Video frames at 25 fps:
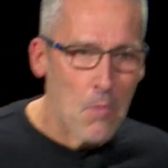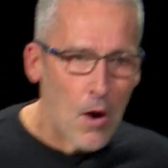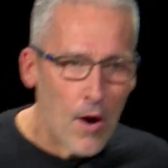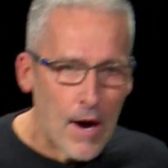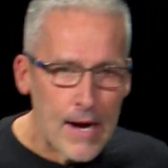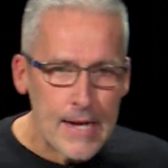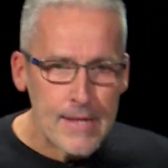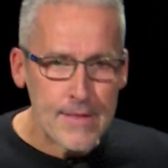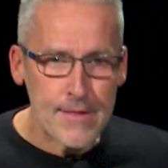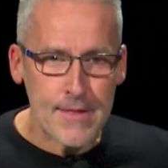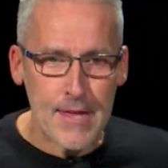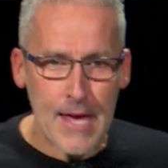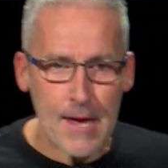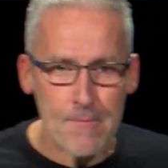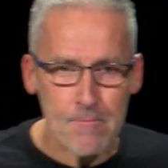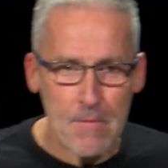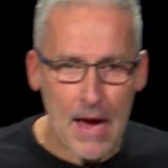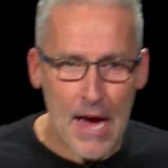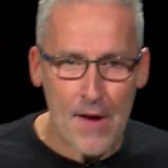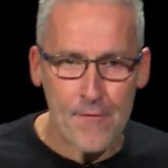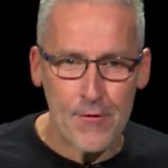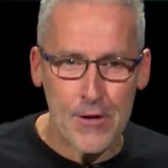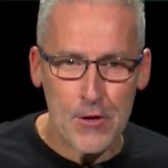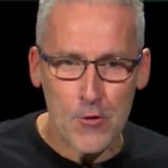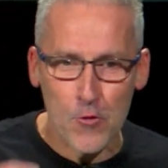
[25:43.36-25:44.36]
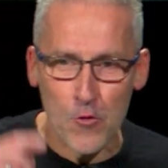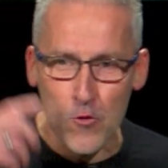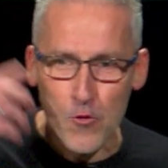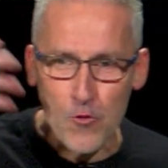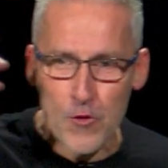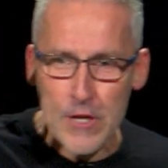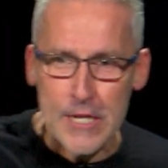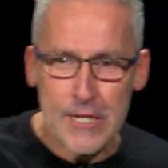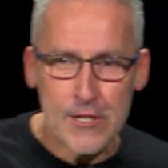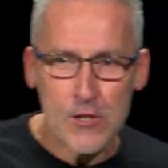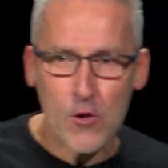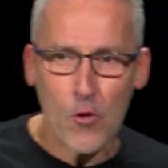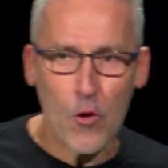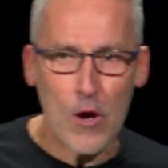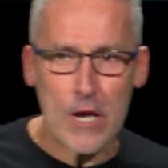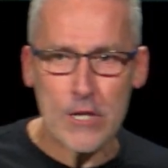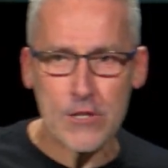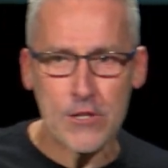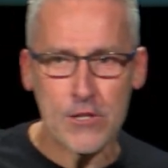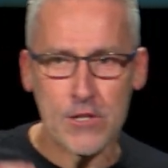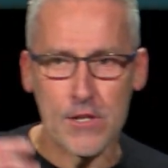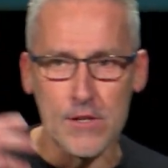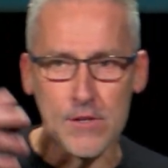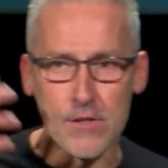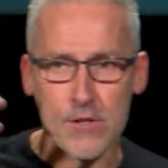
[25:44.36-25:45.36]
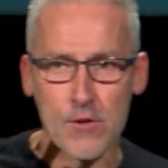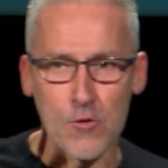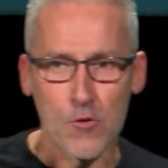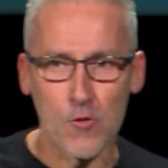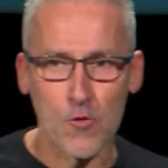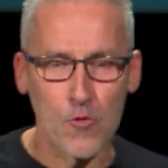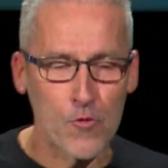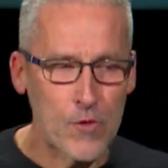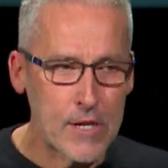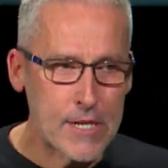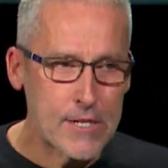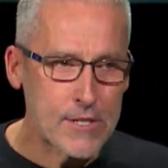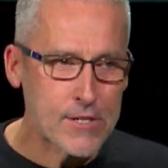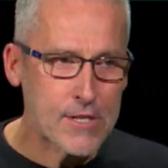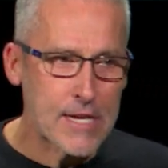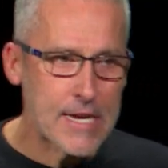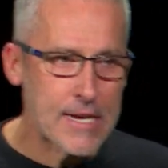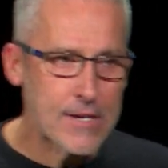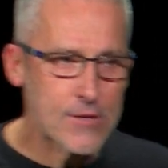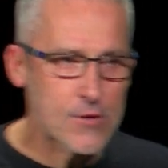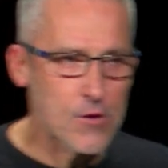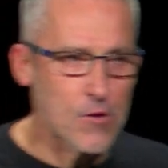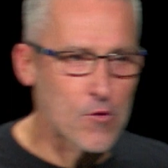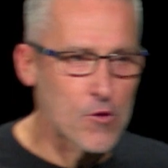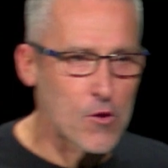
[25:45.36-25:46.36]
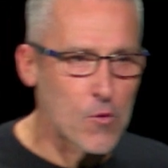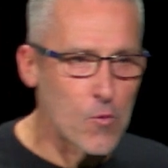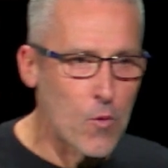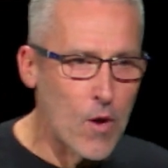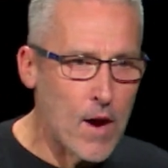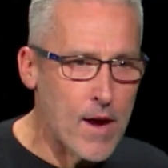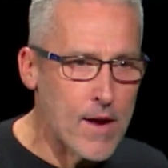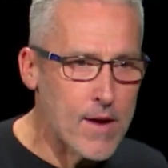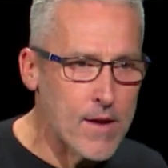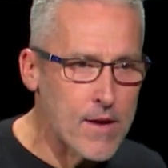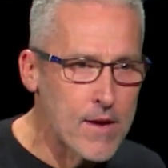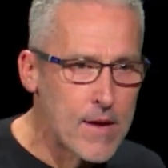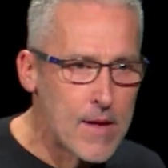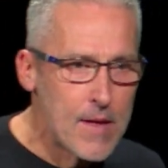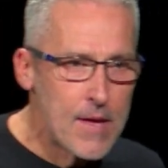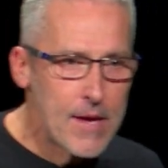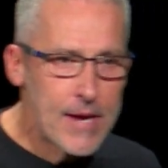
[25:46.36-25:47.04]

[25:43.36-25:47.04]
mind them having all these questions and all these things on the way.